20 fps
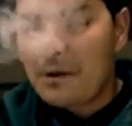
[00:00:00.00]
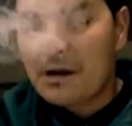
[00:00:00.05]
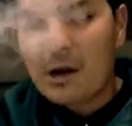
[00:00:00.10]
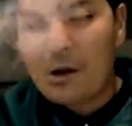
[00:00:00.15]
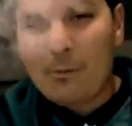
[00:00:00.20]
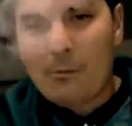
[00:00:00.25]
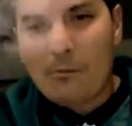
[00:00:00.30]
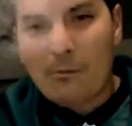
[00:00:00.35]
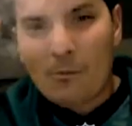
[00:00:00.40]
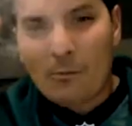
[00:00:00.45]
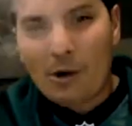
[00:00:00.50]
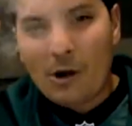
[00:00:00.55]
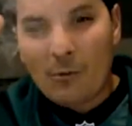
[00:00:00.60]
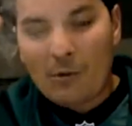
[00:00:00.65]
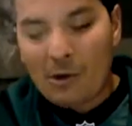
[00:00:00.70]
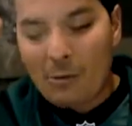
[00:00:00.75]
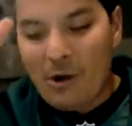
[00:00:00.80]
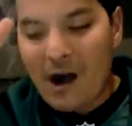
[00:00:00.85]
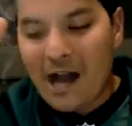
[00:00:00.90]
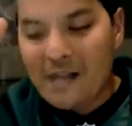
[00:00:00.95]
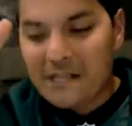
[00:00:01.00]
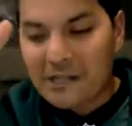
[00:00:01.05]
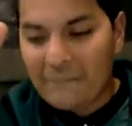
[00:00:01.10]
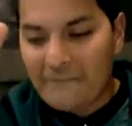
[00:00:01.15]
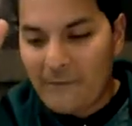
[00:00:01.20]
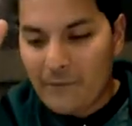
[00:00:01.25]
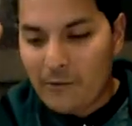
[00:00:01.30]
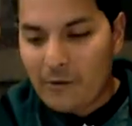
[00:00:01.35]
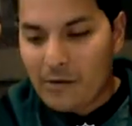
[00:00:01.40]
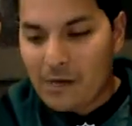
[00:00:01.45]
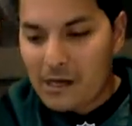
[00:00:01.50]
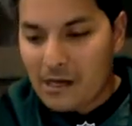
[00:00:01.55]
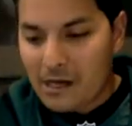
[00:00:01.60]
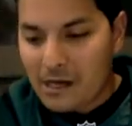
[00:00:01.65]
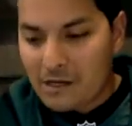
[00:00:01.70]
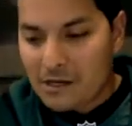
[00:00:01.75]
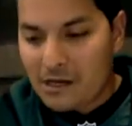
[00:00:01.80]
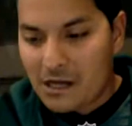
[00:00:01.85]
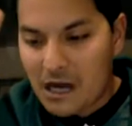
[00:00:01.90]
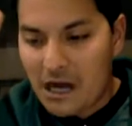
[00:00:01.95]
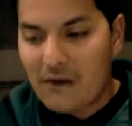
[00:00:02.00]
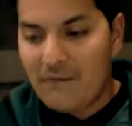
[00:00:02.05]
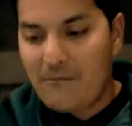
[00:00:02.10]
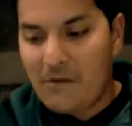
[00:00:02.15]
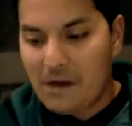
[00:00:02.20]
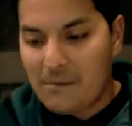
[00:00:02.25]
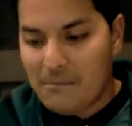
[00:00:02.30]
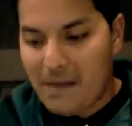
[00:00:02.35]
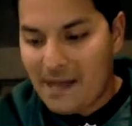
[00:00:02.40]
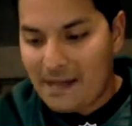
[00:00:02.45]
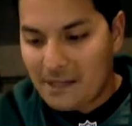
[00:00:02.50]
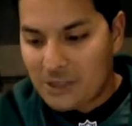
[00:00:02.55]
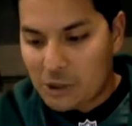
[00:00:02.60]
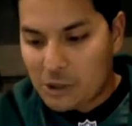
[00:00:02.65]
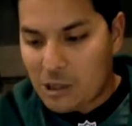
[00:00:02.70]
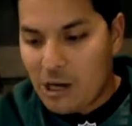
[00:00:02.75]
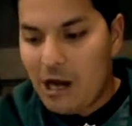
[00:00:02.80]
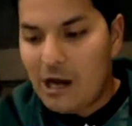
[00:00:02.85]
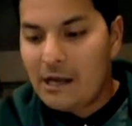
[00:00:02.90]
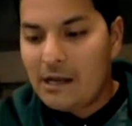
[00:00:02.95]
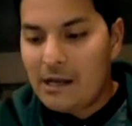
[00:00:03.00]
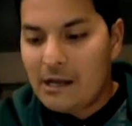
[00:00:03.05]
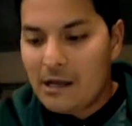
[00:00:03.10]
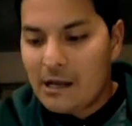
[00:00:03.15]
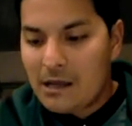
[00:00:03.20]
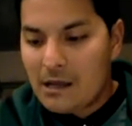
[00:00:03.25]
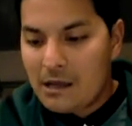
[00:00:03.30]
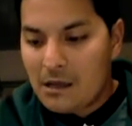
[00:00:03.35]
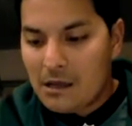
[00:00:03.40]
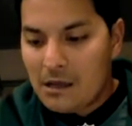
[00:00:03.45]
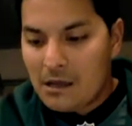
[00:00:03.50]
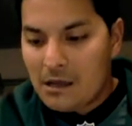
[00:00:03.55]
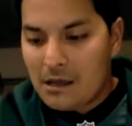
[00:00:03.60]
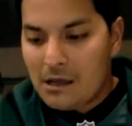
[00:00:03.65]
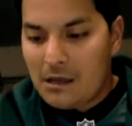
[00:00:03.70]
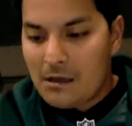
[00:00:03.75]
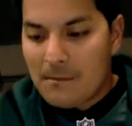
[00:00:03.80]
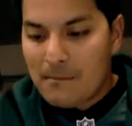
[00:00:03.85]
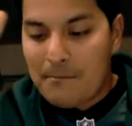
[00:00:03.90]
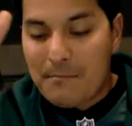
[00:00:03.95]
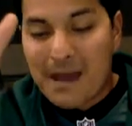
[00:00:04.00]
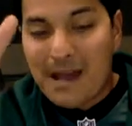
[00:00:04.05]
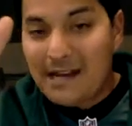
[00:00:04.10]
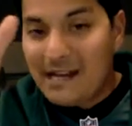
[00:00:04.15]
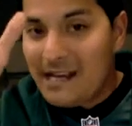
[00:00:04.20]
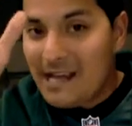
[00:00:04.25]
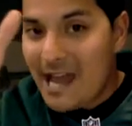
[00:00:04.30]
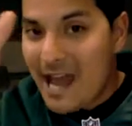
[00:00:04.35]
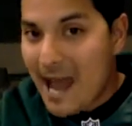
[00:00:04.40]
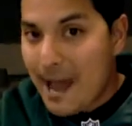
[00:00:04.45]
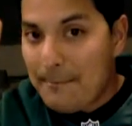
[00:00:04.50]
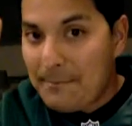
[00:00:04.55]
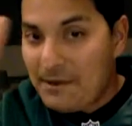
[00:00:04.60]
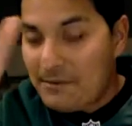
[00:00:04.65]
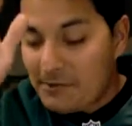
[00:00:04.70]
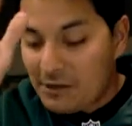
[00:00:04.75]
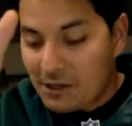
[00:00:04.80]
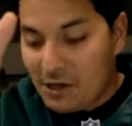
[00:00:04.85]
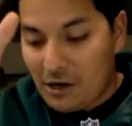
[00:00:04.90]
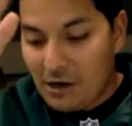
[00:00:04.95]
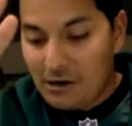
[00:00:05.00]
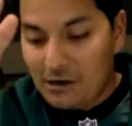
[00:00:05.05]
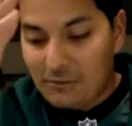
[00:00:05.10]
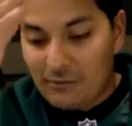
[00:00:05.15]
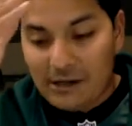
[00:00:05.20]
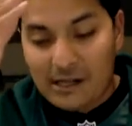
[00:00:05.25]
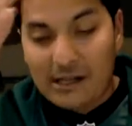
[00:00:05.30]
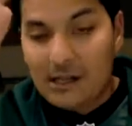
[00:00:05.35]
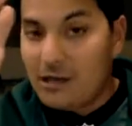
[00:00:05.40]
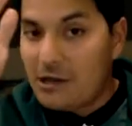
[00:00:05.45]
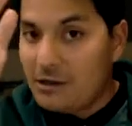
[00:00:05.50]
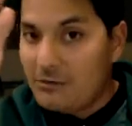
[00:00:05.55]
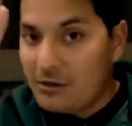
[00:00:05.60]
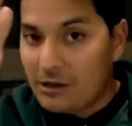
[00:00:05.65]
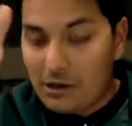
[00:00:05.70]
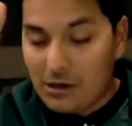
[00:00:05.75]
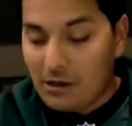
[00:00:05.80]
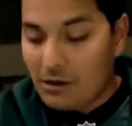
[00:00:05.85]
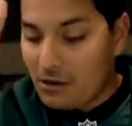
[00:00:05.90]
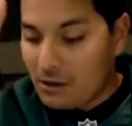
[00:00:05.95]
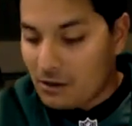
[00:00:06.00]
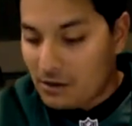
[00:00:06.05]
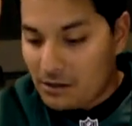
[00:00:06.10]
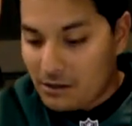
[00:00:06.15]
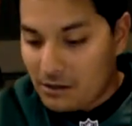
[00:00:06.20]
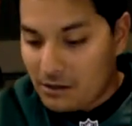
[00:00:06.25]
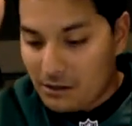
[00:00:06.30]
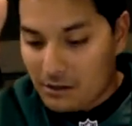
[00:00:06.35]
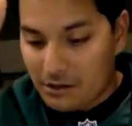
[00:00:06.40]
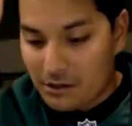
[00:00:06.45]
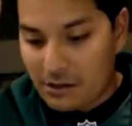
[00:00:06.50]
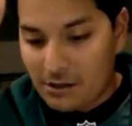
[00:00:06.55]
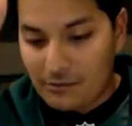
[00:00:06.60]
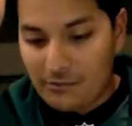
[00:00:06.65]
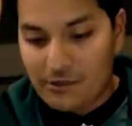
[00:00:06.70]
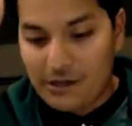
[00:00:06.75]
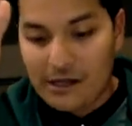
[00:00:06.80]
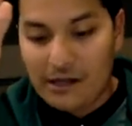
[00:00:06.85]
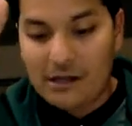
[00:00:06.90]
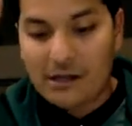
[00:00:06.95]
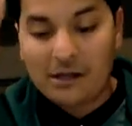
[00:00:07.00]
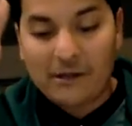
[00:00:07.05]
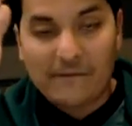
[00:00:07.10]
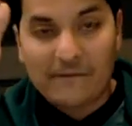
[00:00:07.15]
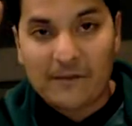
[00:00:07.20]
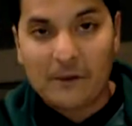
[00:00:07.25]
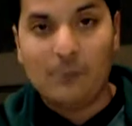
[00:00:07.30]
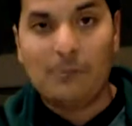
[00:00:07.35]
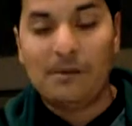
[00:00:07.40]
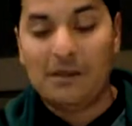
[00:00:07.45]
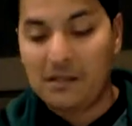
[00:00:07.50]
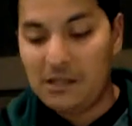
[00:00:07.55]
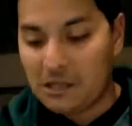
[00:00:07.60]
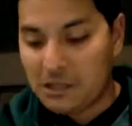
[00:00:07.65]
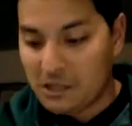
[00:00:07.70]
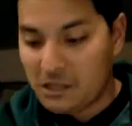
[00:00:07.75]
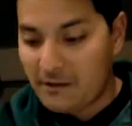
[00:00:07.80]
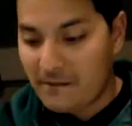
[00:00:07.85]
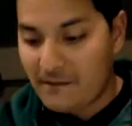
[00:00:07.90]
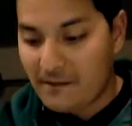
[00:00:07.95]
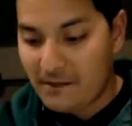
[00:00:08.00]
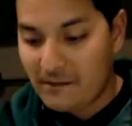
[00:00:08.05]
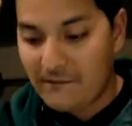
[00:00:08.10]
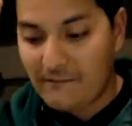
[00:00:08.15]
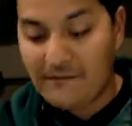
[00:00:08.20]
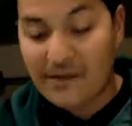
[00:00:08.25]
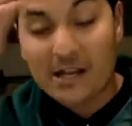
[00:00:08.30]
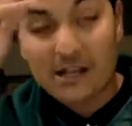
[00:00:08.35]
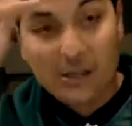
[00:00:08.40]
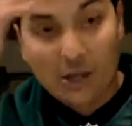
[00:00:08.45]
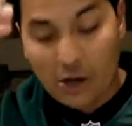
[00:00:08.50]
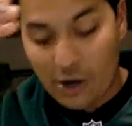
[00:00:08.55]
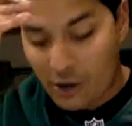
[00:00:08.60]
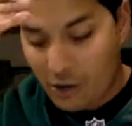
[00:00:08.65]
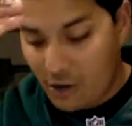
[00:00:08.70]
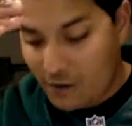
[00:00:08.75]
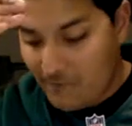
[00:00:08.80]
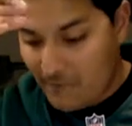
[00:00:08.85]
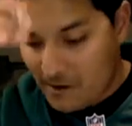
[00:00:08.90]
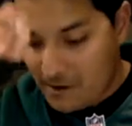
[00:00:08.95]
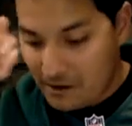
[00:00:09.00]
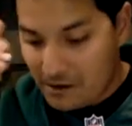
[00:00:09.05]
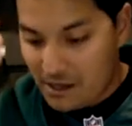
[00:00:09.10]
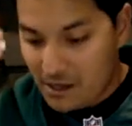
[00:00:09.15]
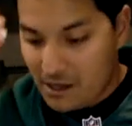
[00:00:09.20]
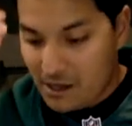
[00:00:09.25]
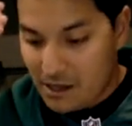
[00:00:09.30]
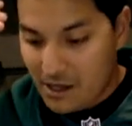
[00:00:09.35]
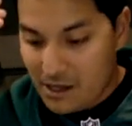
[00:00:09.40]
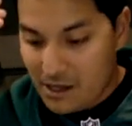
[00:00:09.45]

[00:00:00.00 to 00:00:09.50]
But what we're watching for is covering Megatron, many happy returns. We need good returns. We need good field position. The Vick turnovers,